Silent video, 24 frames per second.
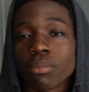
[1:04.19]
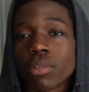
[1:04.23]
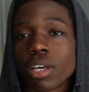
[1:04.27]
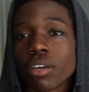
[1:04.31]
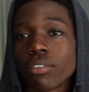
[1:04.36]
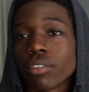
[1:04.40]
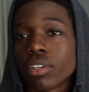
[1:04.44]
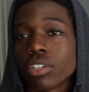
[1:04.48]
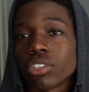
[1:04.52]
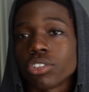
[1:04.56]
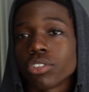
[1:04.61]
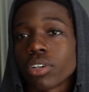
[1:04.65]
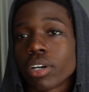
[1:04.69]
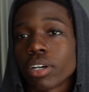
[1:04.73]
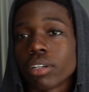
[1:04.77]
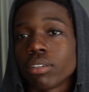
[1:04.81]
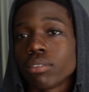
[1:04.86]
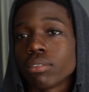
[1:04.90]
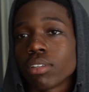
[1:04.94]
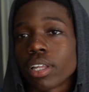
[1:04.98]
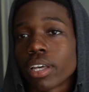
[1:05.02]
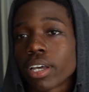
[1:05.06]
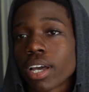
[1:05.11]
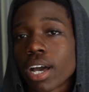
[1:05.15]
I'm not even going to try
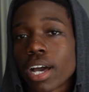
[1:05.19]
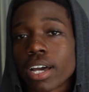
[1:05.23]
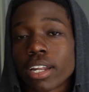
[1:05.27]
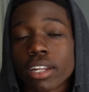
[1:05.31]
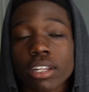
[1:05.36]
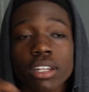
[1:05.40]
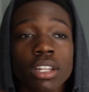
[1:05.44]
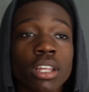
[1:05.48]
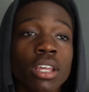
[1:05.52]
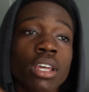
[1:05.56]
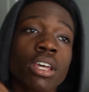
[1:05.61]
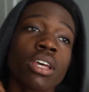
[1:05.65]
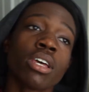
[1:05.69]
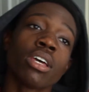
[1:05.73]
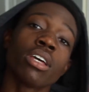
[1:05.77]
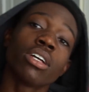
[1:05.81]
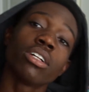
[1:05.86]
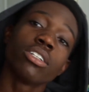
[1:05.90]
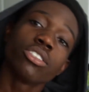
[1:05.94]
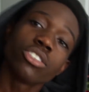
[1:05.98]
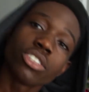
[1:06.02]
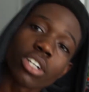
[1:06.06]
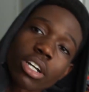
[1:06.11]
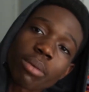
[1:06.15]
and, hide it.
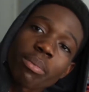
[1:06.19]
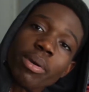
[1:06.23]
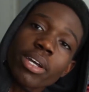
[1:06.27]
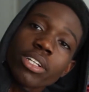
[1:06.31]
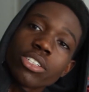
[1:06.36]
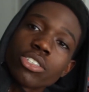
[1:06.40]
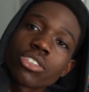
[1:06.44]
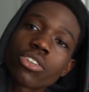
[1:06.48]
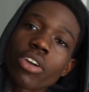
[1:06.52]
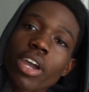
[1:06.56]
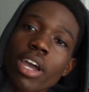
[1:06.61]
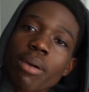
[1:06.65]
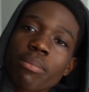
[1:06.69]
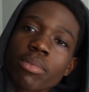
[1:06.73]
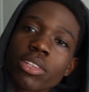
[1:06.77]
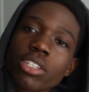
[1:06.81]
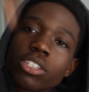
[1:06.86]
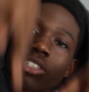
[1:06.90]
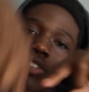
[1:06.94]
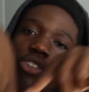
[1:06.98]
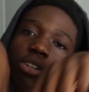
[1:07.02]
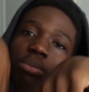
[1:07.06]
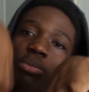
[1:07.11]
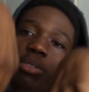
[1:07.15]
Check my Instagram in the
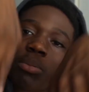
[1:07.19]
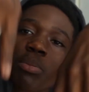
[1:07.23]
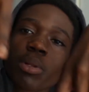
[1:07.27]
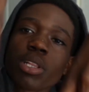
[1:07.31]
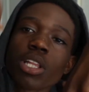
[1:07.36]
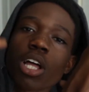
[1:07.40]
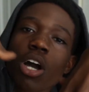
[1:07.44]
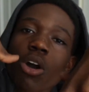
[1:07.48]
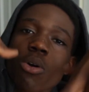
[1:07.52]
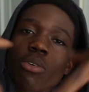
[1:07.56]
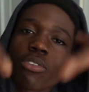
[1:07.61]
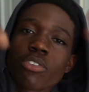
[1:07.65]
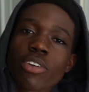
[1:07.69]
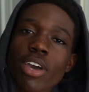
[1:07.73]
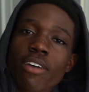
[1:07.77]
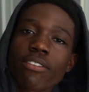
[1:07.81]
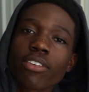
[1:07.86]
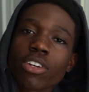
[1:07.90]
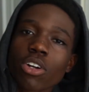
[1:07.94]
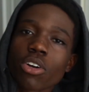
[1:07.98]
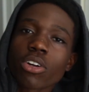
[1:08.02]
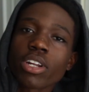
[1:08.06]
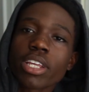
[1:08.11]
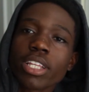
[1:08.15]
description below if you
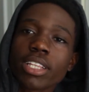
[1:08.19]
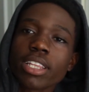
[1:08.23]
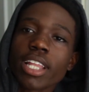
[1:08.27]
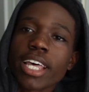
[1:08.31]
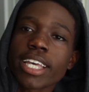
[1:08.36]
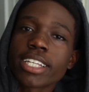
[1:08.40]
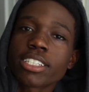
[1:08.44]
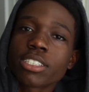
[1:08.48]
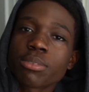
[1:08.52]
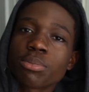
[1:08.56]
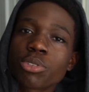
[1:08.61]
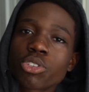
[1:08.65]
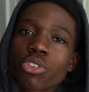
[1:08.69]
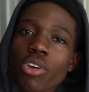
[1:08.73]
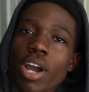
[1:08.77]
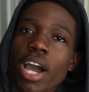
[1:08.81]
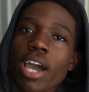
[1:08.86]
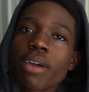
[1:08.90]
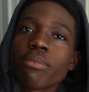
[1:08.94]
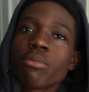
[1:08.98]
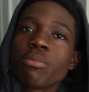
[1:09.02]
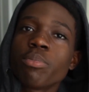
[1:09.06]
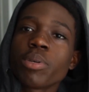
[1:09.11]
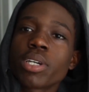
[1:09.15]
haven't already,
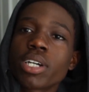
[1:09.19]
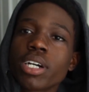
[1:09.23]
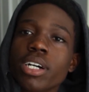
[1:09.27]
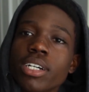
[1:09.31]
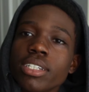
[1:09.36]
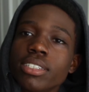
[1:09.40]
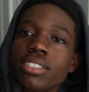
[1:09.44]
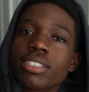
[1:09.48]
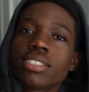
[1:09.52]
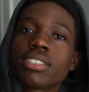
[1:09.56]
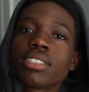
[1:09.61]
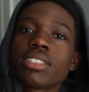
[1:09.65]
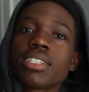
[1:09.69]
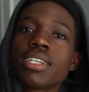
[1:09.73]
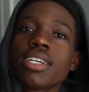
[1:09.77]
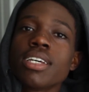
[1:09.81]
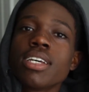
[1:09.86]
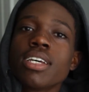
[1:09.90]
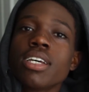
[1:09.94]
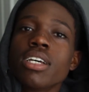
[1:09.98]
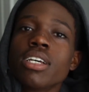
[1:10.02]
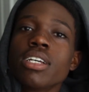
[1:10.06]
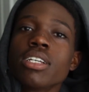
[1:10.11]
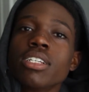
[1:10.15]
subscribed, because
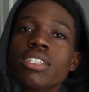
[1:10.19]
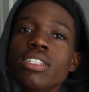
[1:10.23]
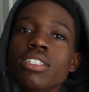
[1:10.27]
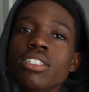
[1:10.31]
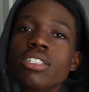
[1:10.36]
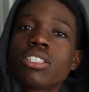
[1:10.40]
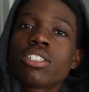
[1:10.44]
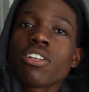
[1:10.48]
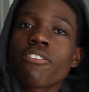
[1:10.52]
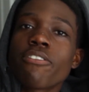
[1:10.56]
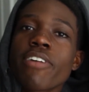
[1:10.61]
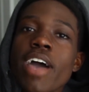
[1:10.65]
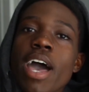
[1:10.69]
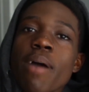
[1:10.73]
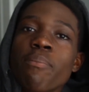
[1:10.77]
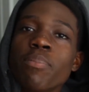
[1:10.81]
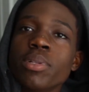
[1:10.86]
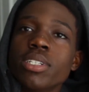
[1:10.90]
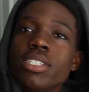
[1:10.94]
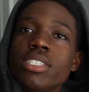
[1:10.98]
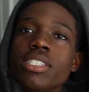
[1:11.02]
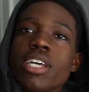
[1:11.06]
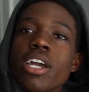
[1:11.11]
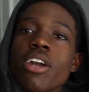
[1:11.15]
stuff
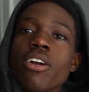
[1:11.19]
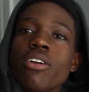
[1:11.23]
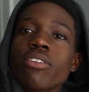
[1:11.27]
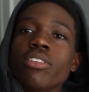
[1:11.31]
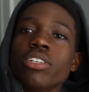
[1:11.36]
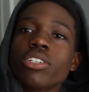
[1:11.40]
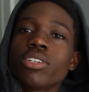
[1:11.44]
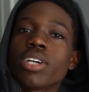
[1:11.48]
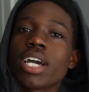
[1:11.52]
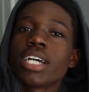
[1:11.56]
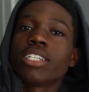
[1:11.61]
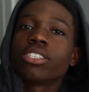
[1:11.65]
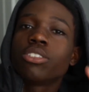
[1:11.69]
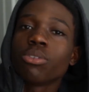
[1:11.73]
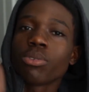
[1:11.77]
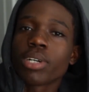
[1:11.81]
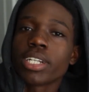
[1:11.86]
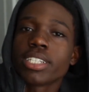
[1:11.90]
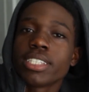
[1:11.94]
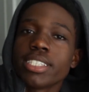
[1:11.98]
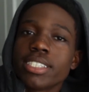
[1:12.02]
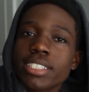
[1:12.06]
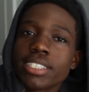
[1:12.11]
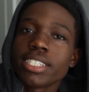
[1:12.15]
happens there that you guys don't
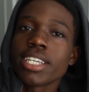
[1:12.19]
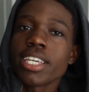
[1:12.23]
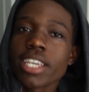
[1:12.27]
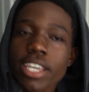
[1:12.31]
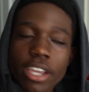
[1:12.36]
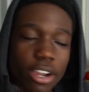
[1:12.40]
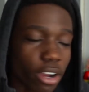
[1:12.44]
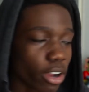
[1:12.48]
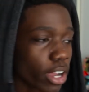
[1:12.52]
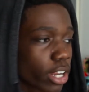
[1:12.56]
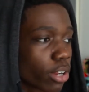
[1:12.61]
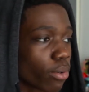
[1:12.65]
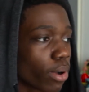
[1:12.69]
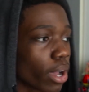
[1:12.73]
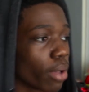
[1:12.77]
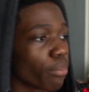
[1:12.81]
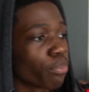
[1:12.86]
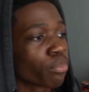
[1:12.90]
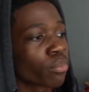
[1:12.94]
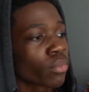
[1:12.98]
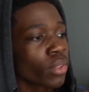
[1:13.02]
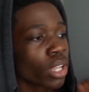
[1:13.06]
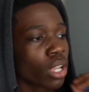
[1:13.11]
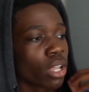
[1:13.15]
get to see here. Anyway,
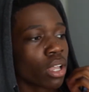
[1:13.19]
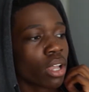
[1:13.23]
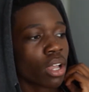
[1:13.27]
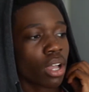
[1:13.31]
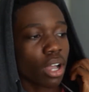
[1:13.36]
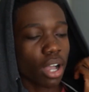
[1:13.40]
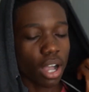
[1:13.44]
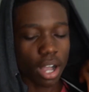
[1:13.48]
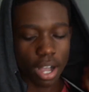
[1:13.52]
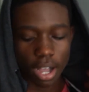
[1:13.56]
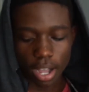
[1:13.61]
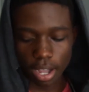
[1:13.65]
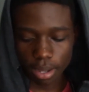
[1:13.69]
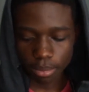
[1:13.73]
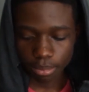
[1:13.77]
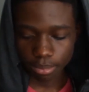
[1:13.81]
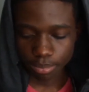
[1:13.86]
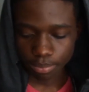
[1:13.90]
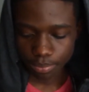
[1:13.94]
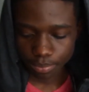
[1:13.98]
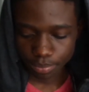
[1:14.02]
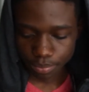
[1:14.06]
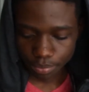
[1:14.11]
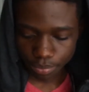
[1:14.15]

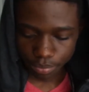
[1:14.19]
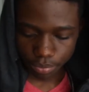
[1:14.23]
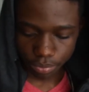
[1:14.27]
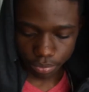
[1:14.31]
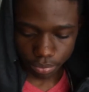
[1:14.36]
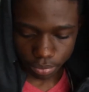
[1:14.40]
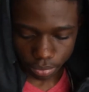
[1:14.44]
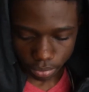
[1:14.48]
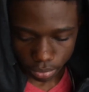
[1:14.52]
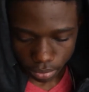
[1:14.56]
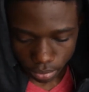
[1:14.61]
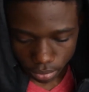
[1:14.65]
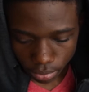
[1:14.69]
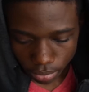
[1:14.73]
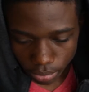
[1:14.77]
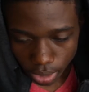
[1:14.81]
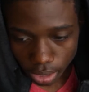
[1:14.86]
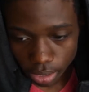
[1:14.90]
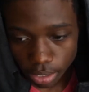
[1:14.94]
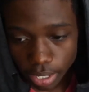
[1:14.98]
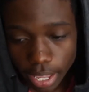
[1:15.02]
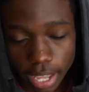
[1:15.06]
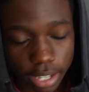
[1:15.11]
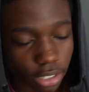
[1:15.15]

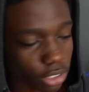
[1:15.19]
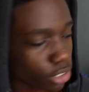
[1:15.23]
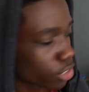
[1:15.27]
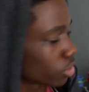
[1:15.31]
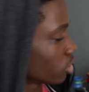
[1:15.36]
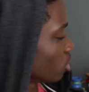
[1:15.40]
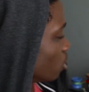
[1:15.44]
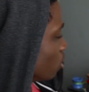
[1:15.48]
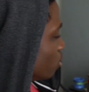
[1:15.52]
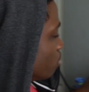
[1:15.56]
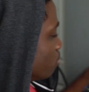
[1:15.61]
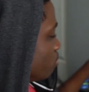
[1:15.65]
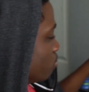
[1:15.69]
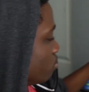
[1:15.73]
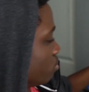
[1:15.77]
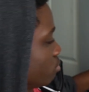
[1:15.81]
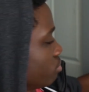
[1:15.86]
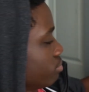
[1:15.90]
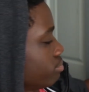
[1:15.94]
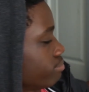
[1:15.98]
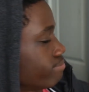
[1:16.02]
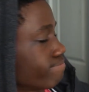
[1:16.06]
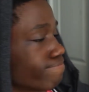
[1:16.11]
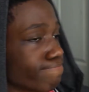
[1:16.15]
yeah, so
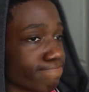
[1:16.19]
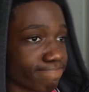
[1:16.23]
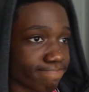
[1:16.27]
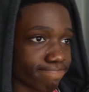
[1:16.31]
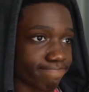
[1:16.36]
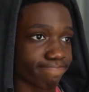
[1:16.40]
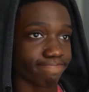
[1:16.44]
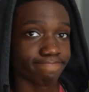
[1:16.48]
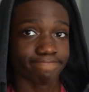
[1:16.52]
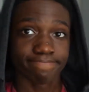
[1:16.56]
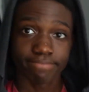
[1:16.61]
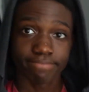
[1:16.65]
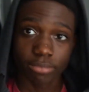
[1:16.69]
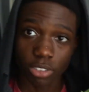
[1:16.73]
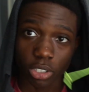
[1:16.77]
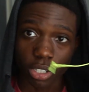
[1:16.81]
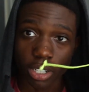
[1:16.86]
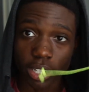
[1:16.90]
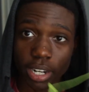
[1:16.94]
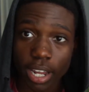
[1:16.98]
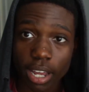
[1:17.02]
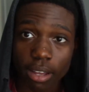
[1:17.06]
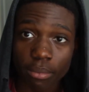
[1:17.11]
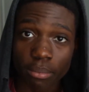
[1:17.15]

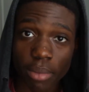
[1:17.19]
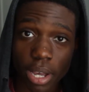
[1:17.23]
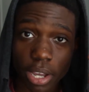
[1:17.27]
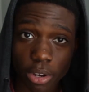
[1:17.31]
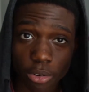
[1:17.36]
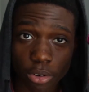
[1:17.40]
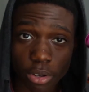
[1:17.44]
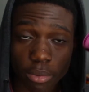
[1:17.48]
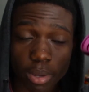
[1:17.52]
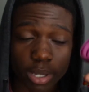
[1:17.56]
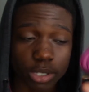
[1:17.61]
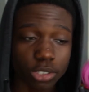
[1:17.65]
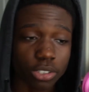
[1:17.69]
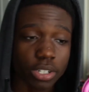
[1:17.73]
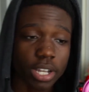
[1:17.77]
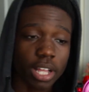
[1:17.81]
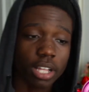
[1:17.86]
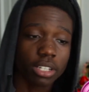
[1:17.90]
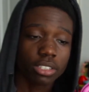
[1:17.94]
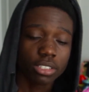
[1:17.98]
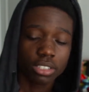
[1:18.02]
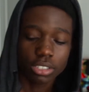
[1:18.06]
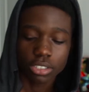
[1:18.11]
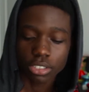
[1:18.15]
looking at my Remaster
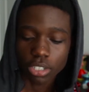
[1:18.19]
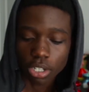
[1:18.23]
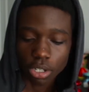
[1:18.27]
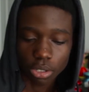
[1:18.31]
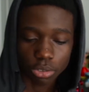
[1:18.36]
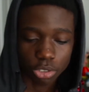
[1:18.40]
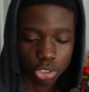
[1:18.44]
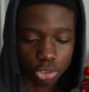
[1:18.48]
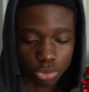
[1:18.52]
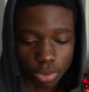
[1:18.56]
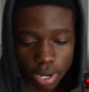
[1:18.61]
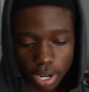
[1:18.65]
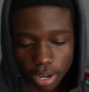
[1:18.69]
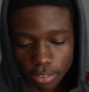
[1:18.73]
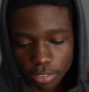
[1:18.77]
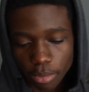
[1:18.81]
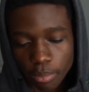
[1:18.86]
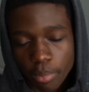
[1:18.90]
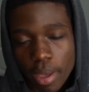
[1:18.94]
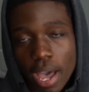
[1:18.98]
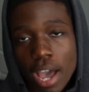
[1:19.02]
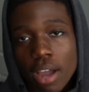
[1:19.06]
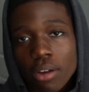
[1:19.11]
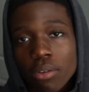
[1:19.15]
Galaxy, so right off the
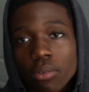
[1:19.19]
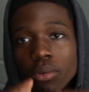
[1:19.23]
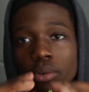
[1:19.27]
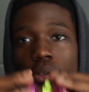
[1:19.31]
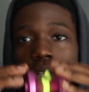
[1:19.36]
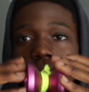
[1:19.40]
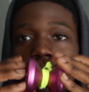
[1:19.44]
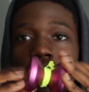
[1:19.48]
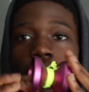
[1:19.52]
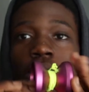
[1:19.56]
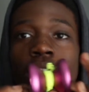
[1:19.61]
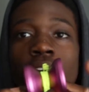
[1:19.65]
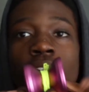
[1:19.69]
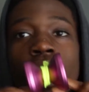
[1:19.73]
bat, look,